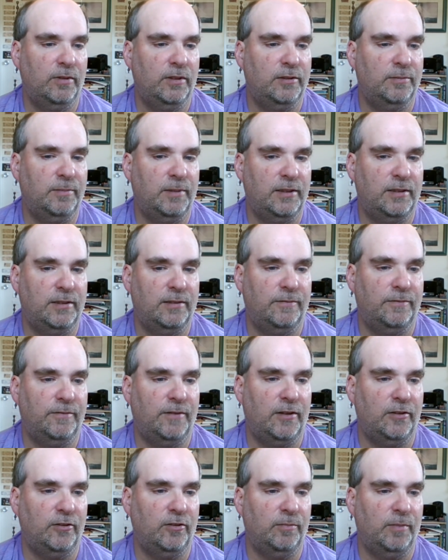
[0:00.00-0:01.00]
The
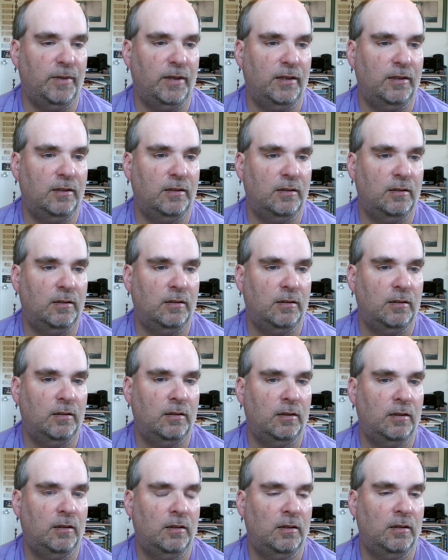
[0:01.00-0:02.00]
sound. What is my
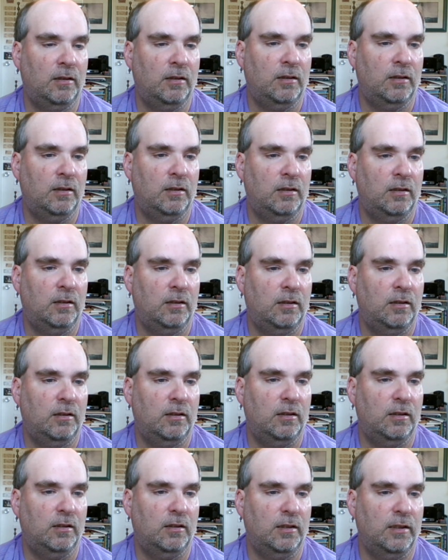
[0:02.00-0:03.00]
volume
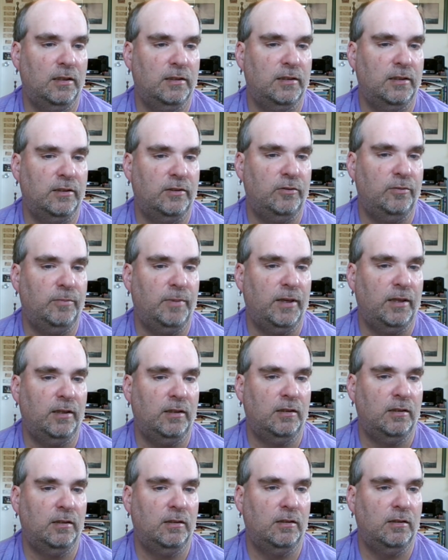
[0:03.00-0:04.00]

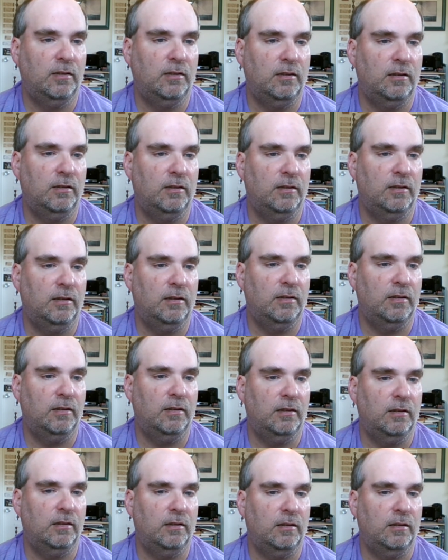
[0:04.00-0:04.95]
at? Oh, that's not too bad.